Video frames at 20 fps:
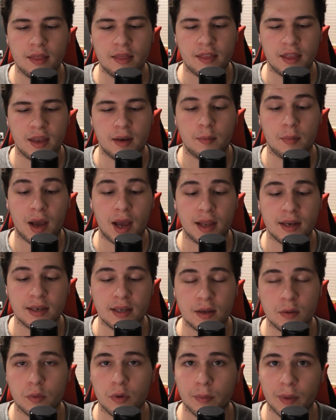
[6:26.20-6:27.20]
than my
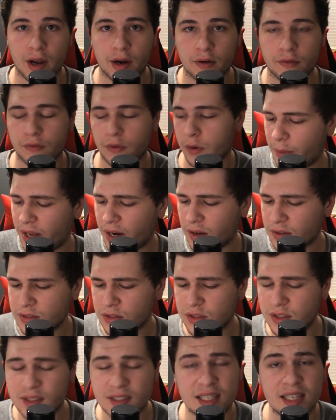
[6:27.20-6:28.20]
Neewer microphone, and
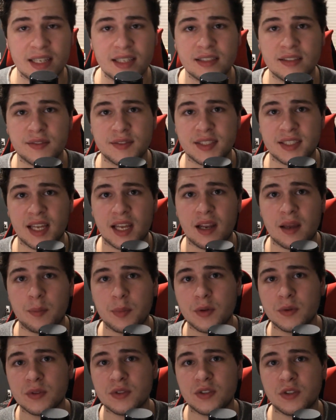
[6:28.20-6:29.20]
also just the ease of setup.
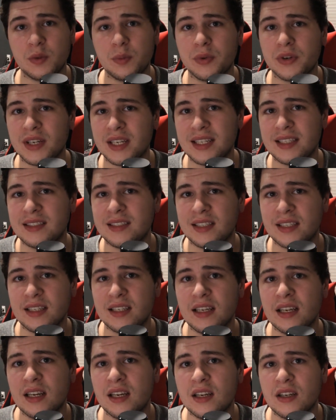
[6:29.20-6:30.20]
It was super
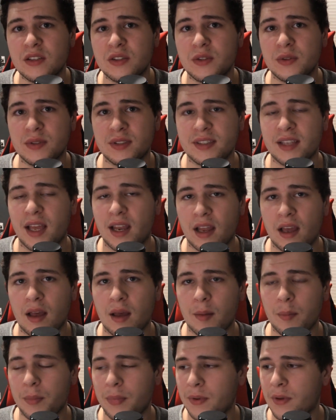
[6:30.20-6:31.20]
easy to set
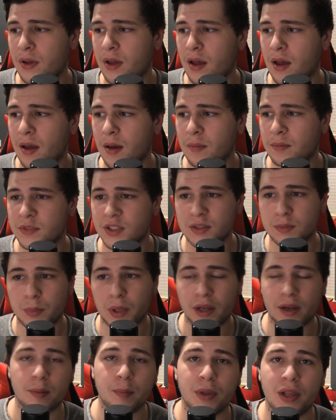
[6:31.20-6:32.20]
up. Just
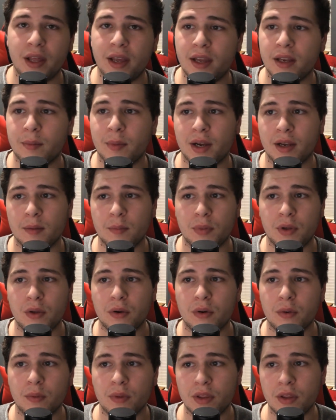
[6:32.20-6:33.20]
plug and play into my
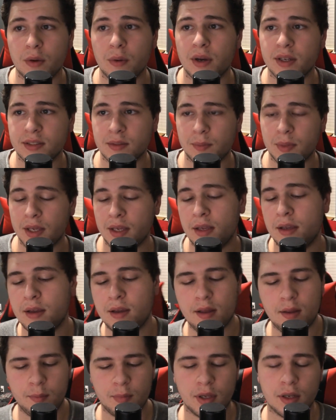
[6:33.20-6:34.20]
computer with USB.
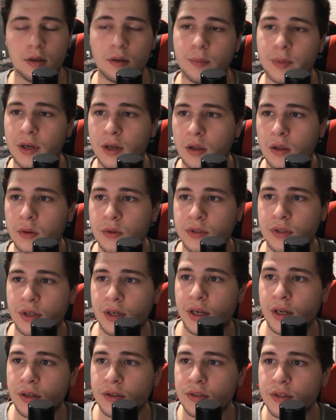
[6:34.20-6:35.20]
Get a little bit closer
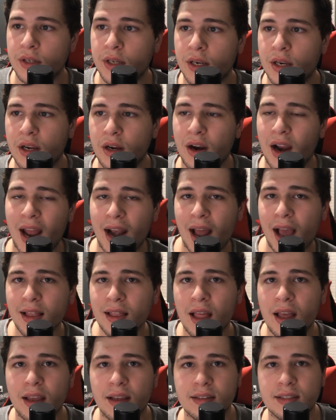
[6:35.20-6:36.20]
here so you can hear. And I
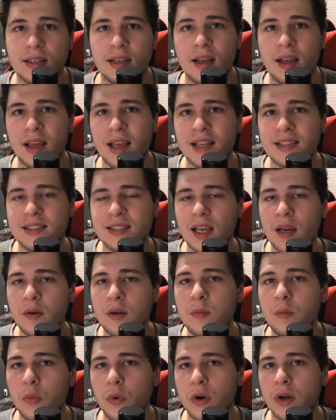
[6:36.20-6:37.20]
liked, it
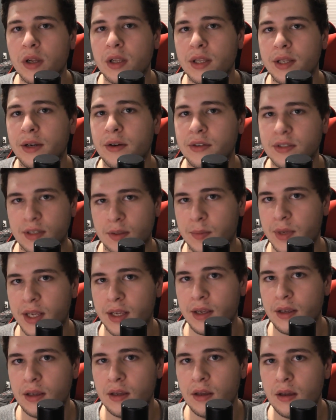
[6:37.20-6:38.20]
sounded more clear to
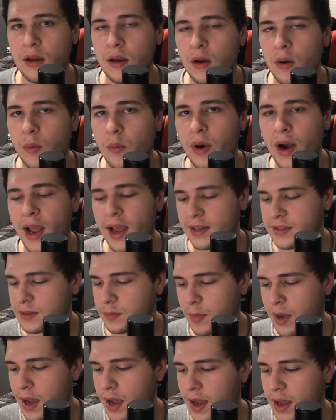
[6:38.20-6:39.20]
me, whereas
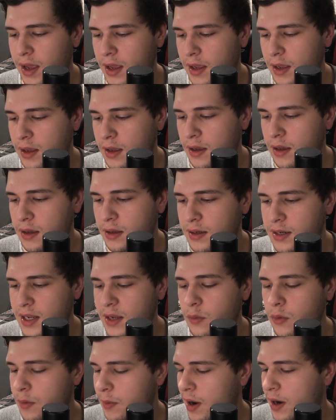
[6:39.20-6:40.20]
my
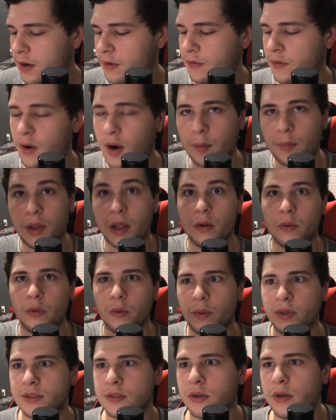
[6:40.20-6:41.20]
Neewer microphone, I'm playing with the
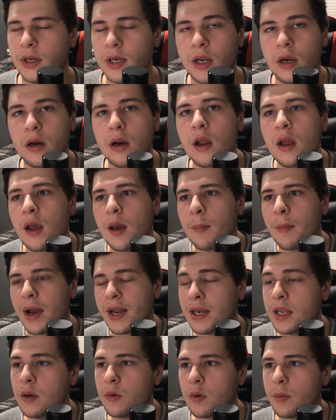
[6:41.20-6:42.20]
windscreen here. My
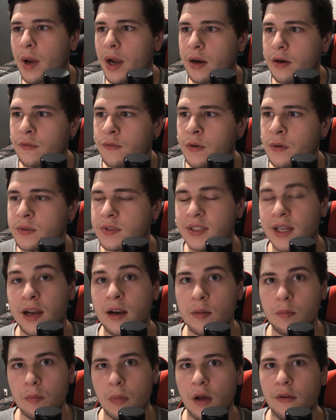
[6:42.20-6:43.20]
Neewer microphone
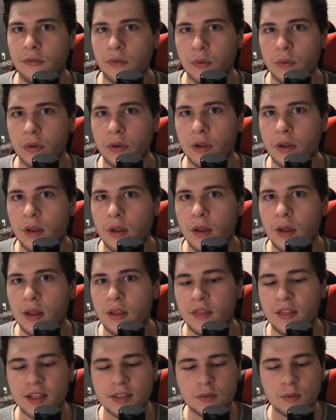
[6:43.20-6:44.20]
sounded muffled.
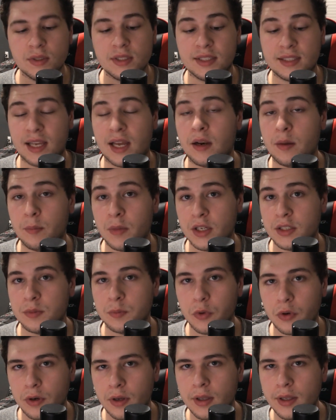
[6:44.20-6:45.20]
This one sounded much
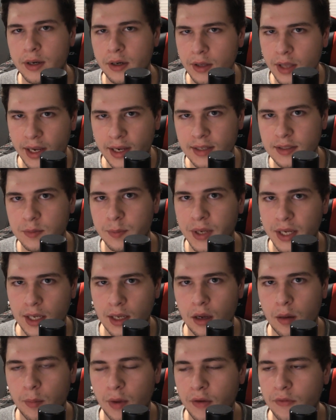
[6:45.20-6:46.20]
more clear, like it's picking
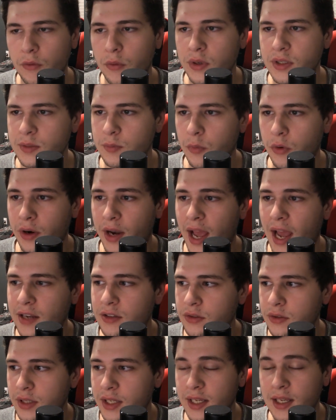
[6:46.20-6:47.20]
up my voice more
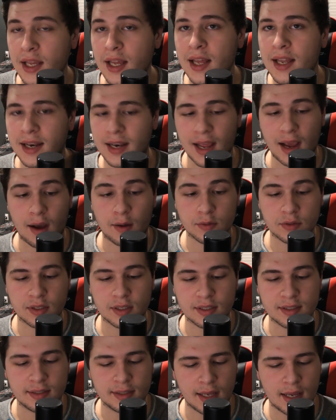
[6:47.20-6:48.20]
naturally. Now, I was going
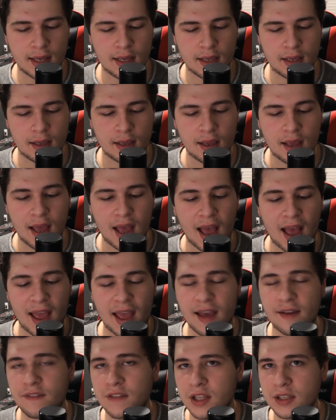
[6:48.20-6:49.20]
to say, I
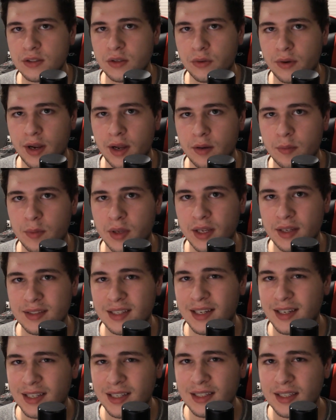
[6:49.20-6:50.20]
have this around because I
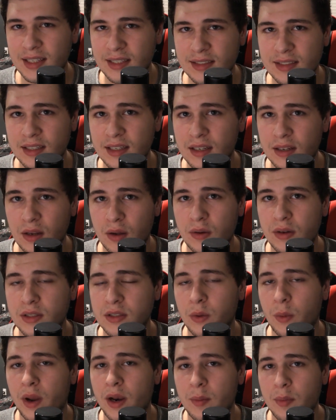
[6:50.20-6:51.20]
did listen and notice
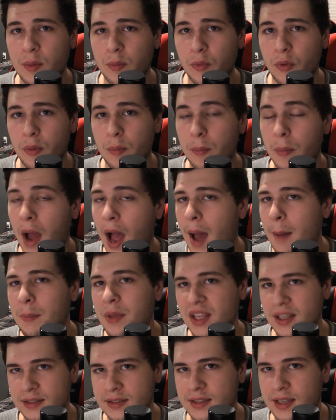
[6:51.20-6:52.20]
quite a bit more
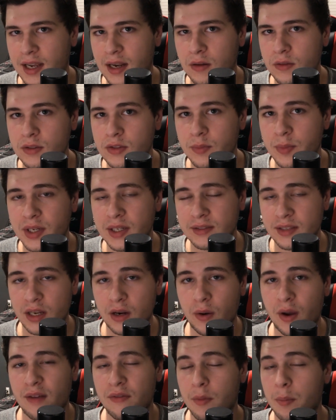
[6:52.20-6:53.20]
popping sounds because I
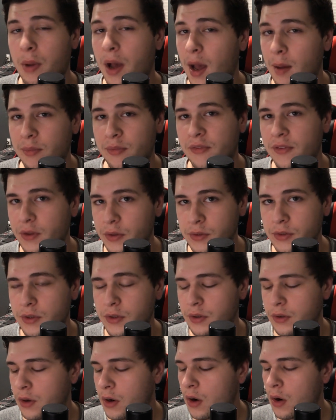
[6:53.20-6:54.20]
don't have a pop
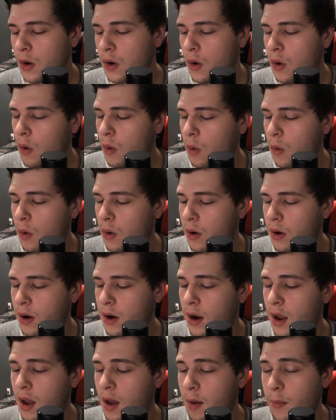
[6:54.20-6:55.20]
filter
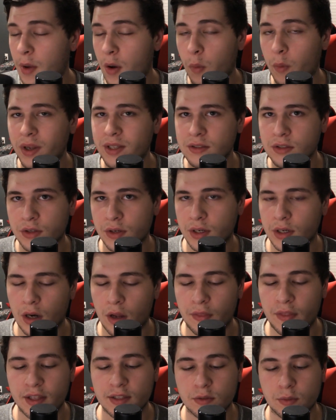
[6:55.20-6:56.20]
or a windscreen
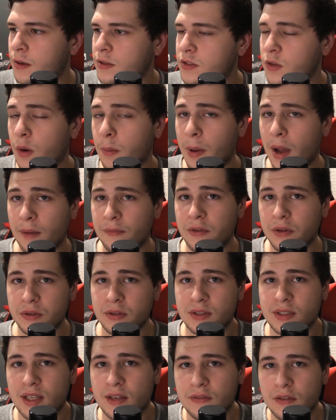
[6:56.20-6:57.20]
on this one. So a pop filter
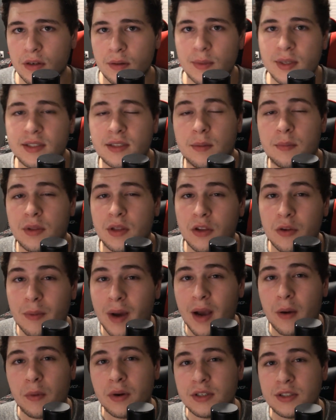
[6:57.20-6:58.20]
is definitely going to be something you
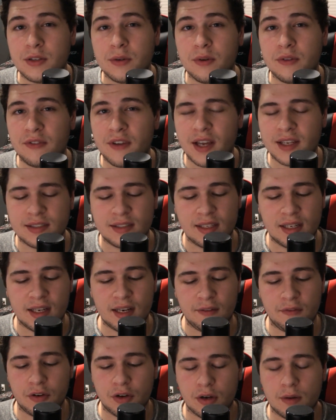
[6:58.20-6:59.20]
might want to invest in
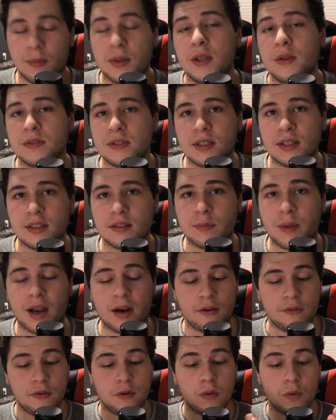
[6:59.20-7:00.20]
if you're going to be using this
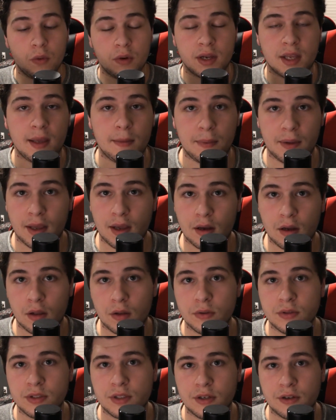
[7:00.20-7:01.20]
microphone or keeping it
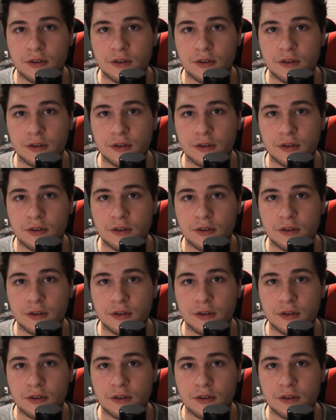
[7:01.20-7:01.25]
close to